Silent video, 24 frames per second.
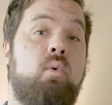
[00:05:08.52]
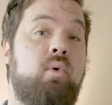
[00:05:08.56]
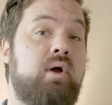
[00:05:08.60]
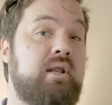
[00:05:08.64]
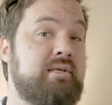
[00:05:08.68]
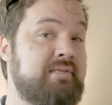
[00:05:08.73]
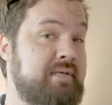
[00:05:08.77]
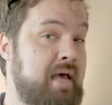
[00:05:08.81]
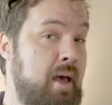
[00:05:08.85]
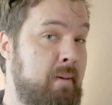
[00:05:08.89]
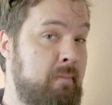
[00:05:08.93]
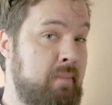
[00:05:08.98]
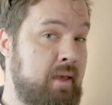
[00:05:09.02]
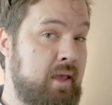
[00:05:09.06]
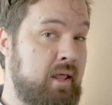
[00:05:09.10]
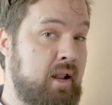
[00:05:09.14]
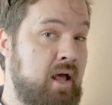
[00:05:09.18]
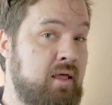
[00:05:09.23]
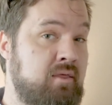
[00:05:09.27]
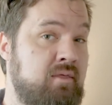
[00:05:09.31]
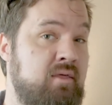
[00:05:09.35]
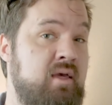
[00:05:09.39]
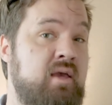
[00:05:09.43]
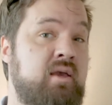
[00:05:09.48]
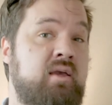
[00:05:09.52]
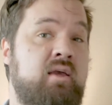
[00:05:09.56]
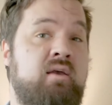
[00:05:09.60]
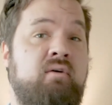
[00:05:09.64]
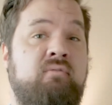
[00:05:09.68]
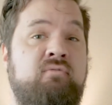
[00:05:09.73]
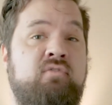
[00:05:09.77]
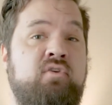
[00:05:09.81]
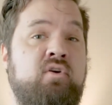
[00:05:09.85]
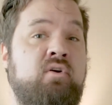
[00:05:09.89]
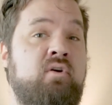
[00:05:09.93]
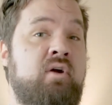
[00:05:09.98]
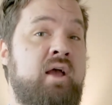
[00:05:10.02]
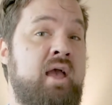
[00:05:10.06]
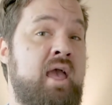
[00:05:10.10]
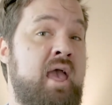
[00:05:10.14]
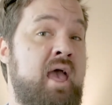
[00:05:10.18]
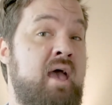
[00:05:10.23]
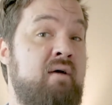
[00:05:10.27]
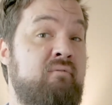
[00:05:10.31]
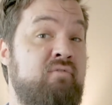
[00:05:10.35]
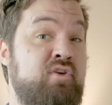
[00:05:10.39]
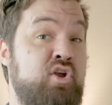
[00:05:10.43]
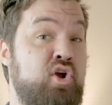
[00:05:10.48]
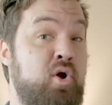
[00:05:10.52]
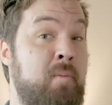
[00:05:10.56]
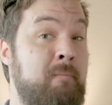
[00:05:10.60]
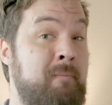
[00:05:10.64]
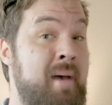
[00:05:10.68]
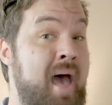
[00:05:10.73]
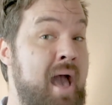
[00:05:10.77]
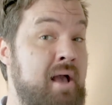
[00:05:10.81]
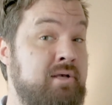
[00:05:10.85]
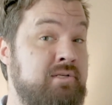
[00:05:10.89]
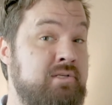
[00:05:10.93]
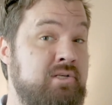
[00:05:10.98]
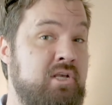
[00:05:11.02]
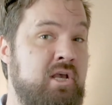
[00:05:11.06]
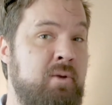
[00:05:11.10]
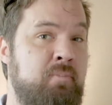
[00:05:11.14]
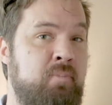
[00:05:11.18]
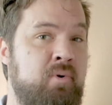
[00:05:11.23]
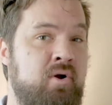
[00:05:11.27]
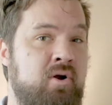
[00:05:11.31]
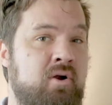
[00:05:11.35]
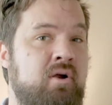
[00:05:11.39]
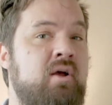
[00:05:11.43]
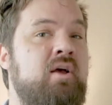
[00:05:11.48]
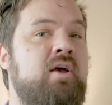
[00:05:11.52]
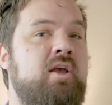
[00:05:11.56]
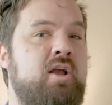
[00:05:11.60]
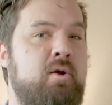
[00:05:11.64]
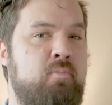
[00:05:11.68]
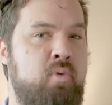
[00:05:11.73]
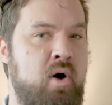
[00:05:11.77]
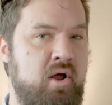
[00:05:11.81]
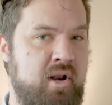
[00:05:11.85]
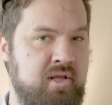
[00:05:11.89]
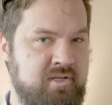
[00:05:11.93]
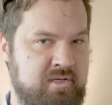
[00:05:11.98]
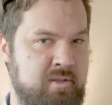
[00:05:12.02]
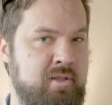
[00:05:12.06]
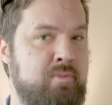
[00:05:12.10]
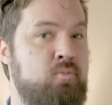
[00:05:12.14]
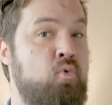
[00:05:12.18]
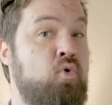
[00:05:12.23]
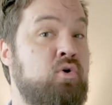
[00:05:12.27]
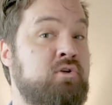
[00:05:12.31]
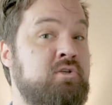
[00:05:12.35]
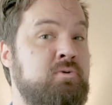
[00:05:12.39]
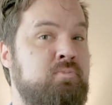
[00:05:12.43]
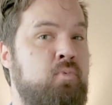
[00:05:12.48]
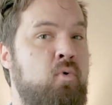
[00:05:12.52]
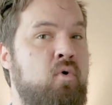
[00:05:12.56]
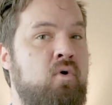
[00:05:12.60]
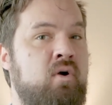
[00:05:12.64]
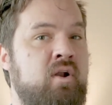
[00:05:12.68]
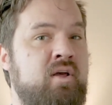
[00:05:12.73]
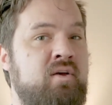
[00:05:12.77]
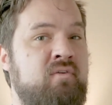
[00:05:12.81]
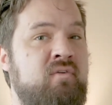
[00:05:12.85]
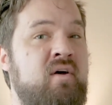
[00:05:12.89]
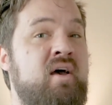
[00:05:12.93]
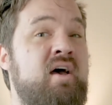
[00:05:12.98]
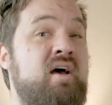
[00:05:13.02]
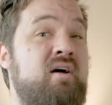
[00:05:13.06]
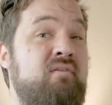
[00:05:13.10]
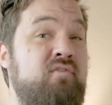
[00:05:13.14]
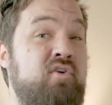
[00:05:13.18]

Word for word: what does that mean? I think if you're a heavier back sleeper, you probably need something more supportive.